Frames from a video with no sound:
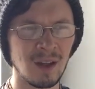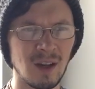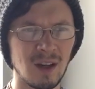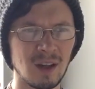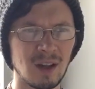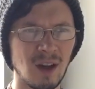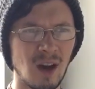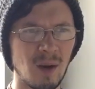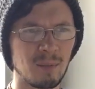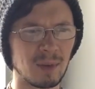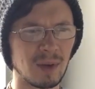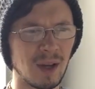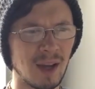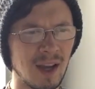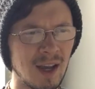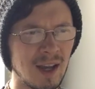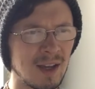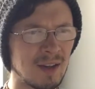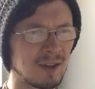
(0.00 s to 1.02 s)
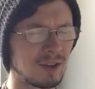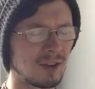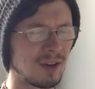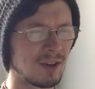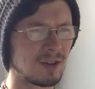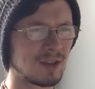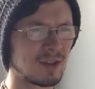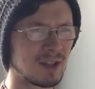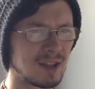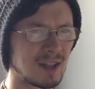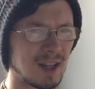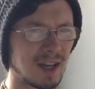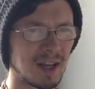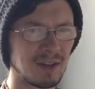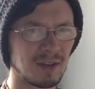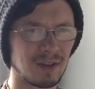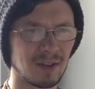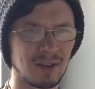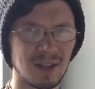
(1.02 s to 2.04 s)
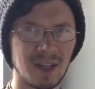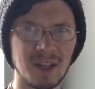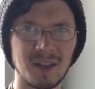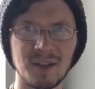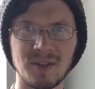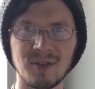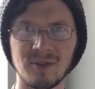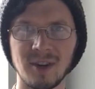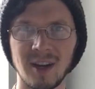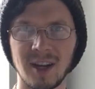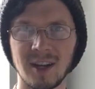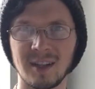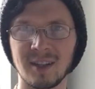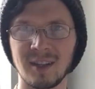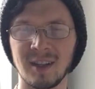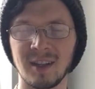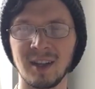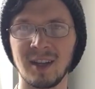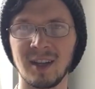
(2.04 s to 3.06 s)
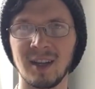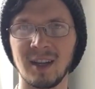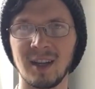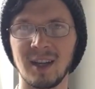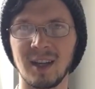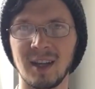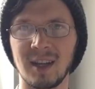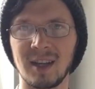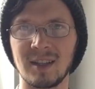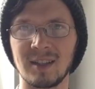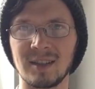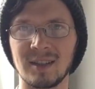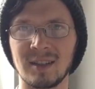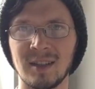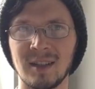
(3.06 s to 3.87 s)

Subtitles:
comprehend or understand or think straight. And